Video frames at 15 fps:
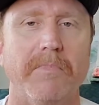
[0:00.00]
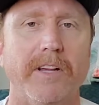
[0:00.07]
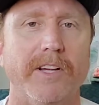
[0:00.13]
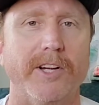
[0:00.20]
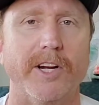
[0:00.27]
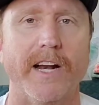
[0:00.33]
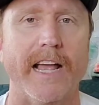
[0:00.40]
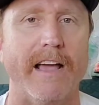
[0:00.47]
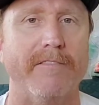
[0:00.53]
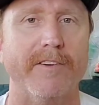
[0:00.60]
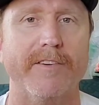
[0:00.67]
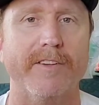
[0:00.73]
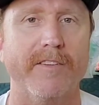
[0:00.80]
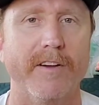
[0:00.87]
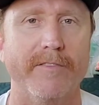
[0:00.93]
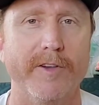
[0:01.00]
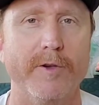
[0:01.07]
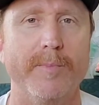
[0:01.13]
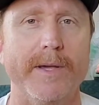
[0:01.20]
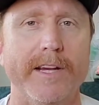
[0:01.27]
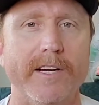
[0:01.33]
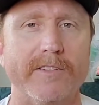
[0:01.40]
you're going to have a
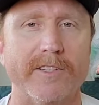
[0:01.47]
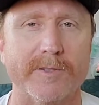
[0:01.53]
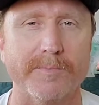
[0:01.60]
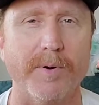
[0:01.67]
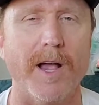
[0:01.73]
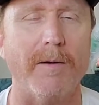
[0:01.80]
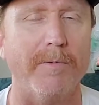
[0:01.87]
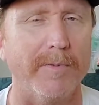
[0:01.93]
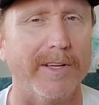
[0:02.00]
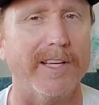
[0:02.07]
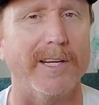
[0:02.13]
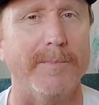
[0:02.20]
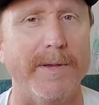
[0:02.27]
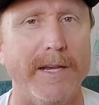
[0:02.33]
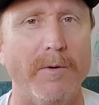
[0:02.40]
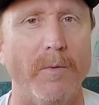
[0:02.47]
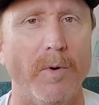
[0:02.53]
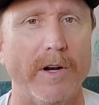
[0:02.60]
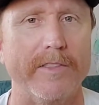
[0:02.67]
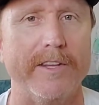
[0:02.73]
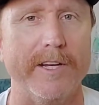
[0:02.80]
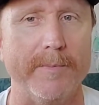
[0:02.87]
few beers. It's probably going to be
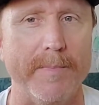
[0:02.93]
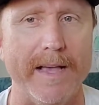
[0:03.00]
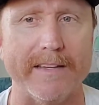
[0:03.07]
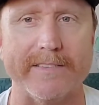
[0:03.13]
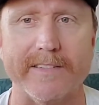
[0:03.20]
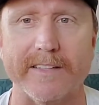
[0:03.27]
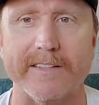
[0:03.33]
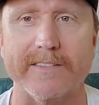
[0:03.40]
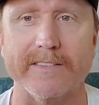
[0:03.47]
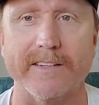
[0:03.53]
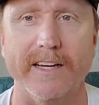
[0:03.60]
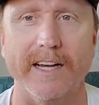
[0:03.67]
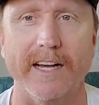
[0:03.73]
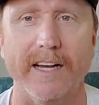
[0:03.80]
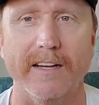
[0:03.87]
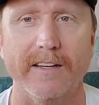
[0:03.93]
one of the domestics. You